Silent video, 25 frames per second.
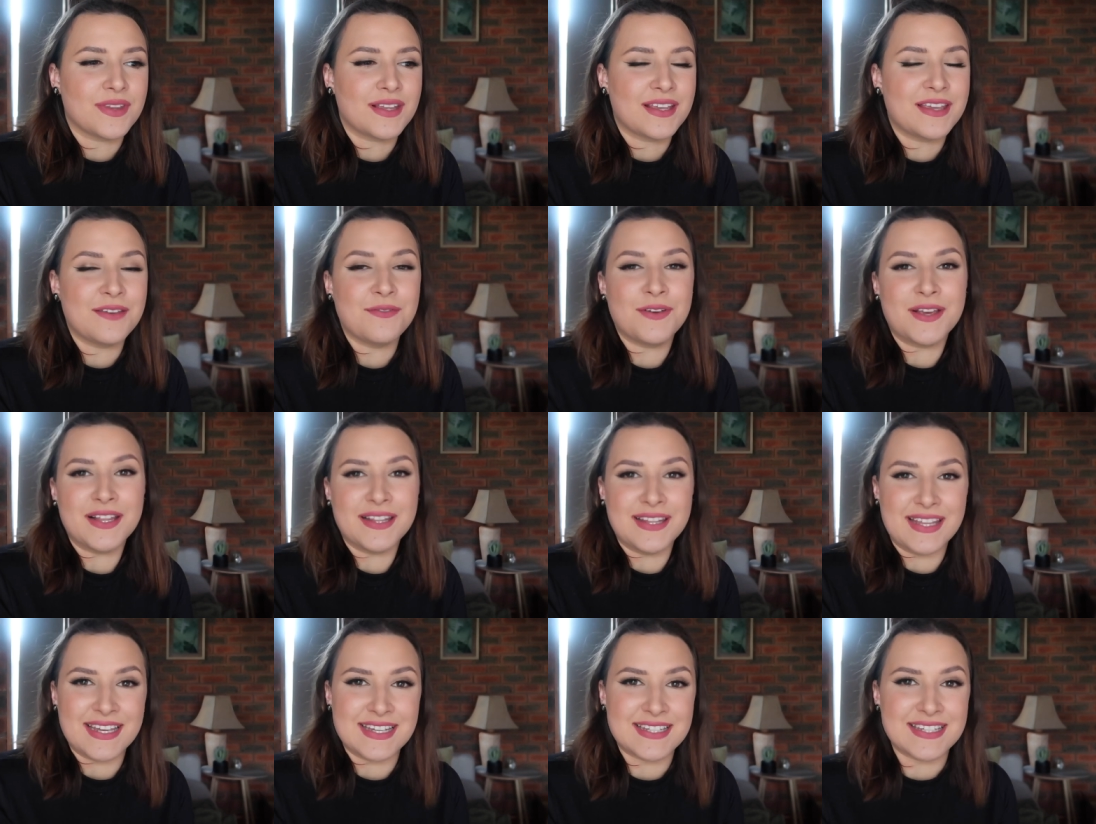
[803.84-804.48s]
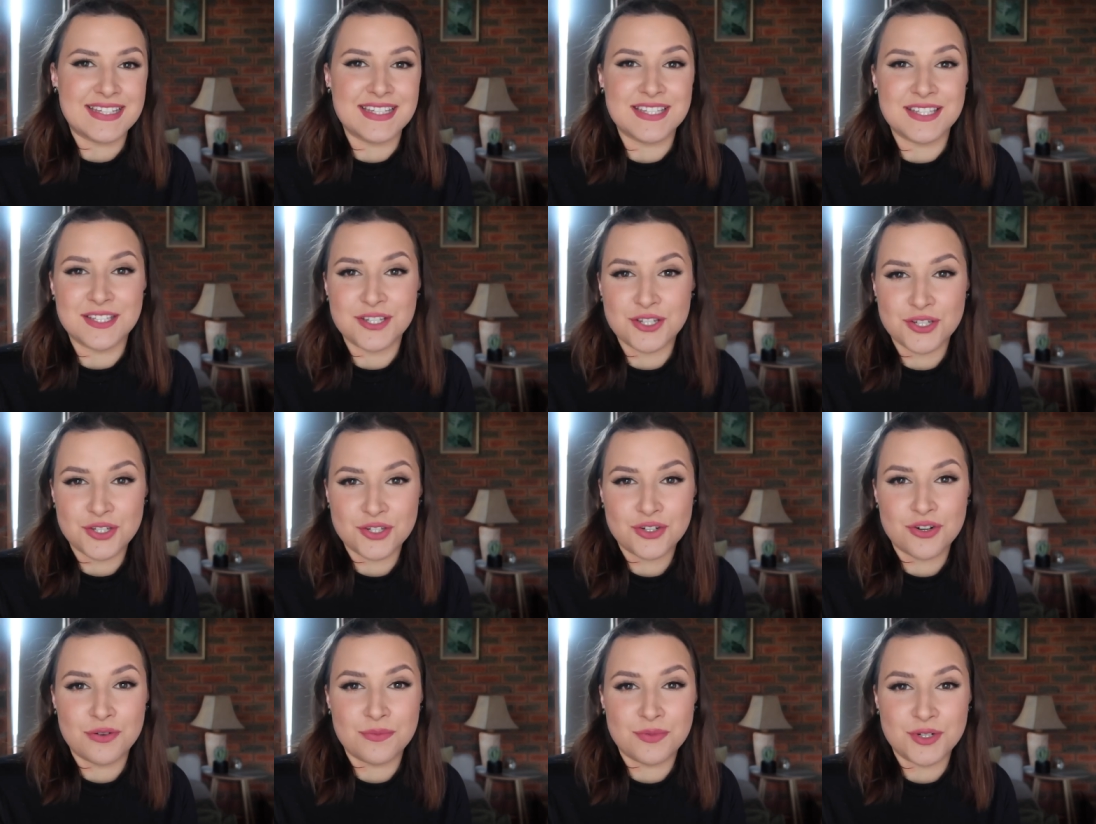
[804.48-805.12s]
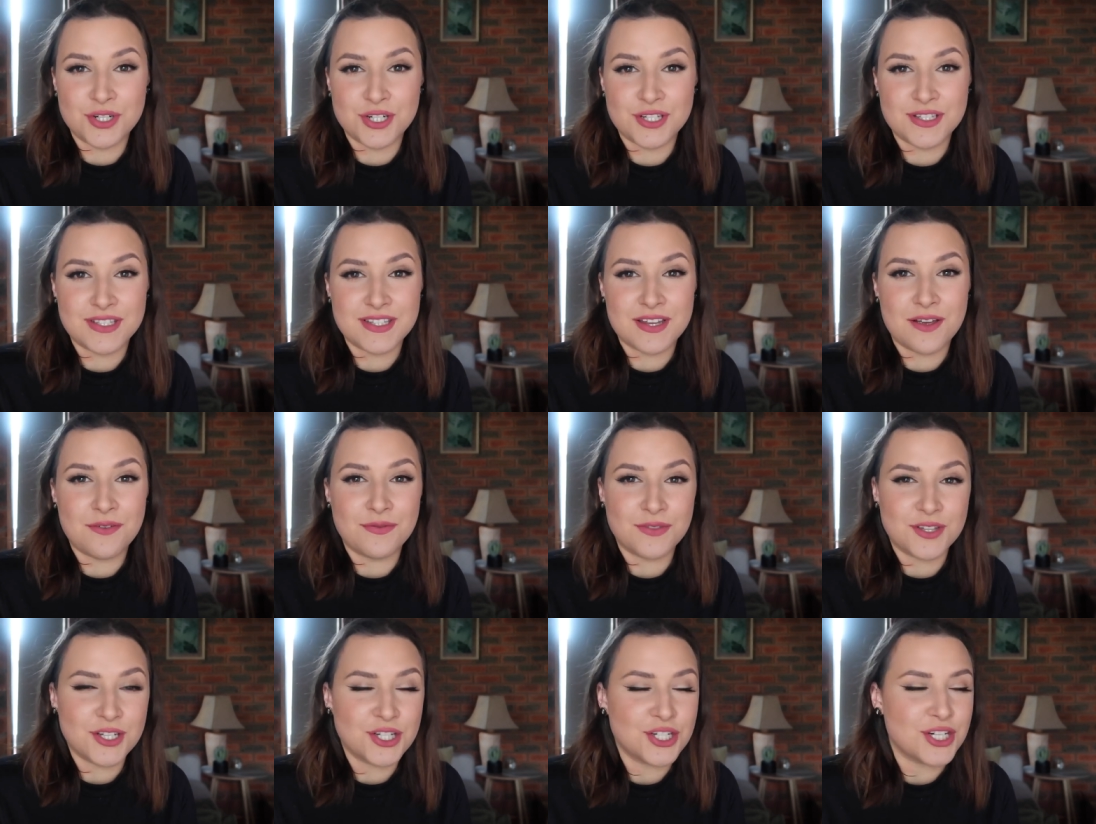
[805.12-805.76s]
giving Lisa's descriptions
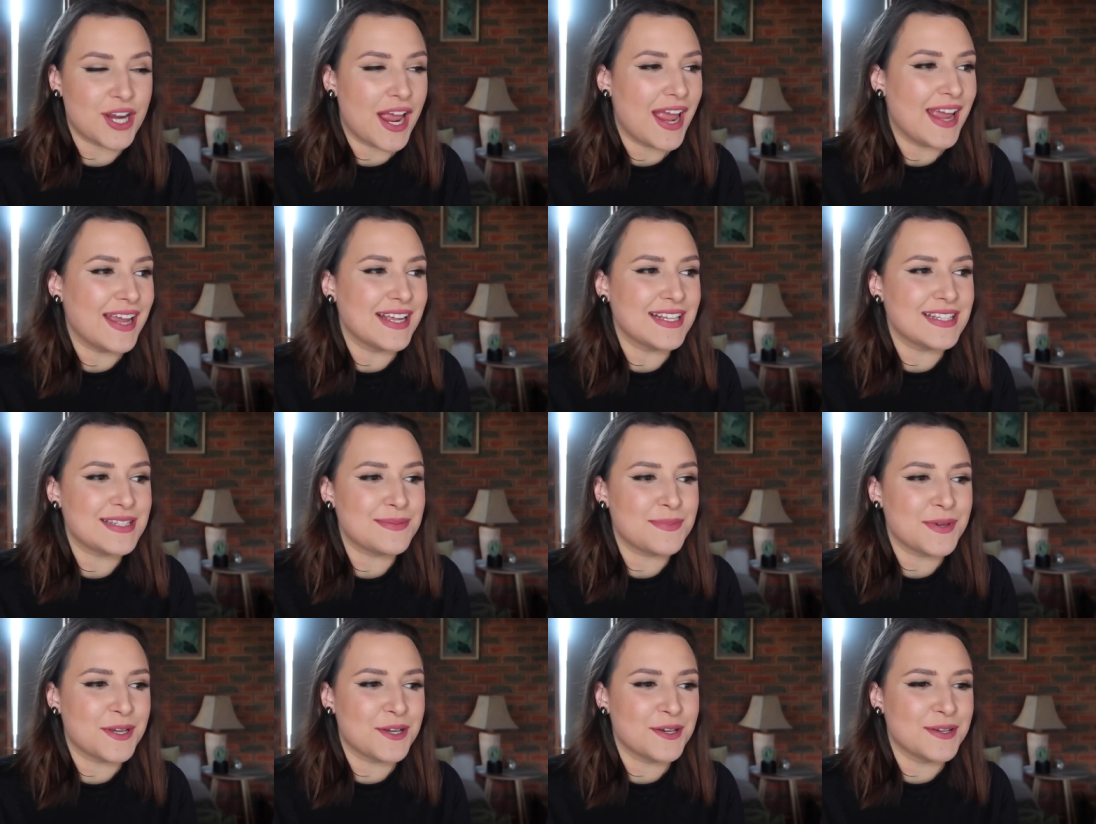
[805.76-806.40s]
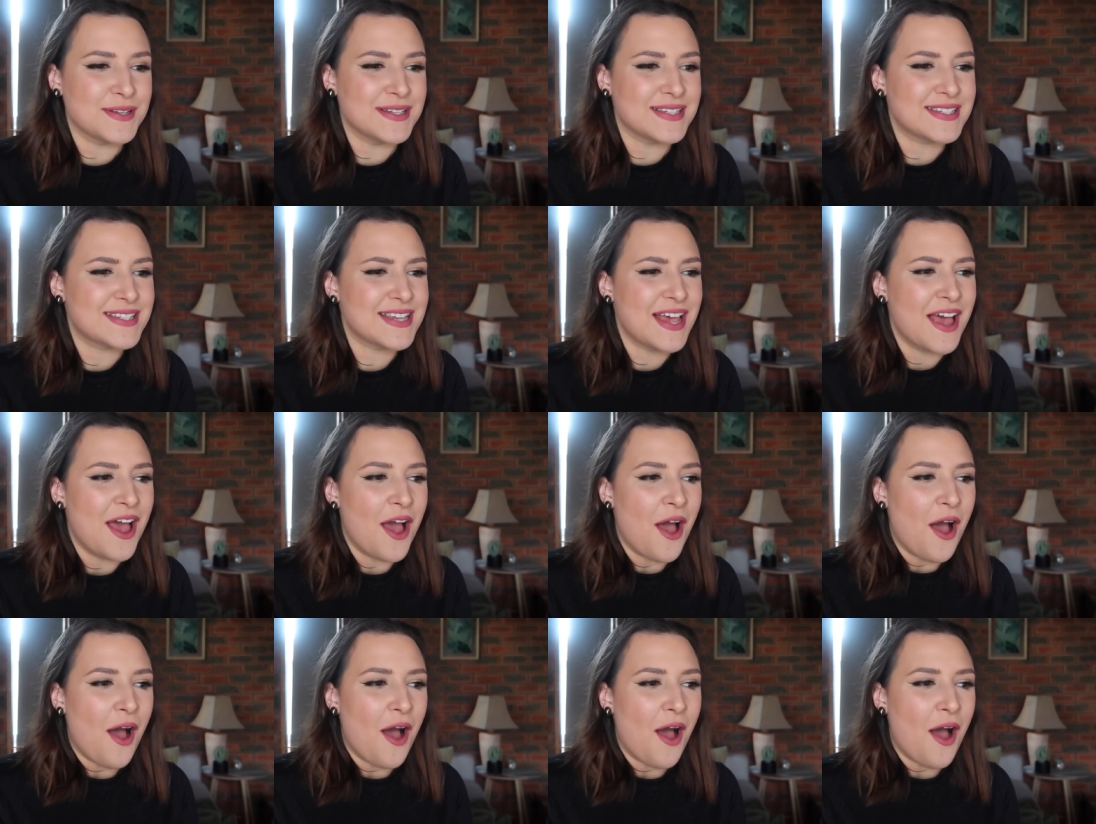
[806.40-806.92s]
of the shades, because